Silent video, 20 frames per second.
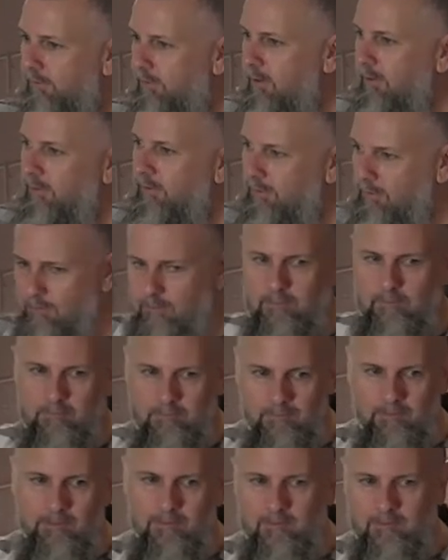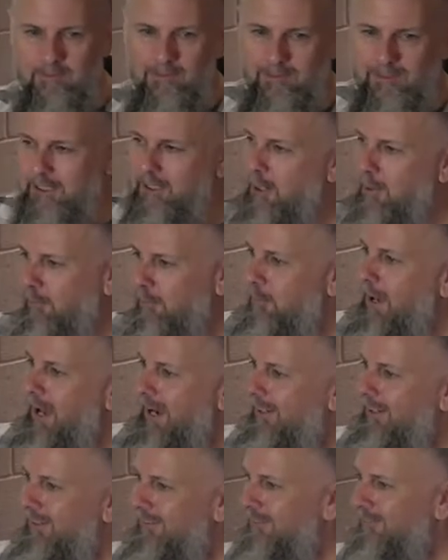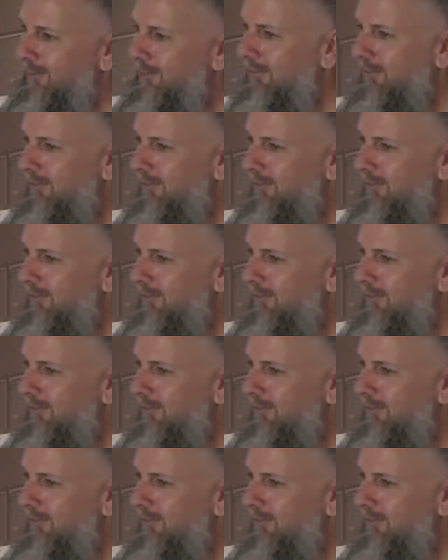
because he comes back and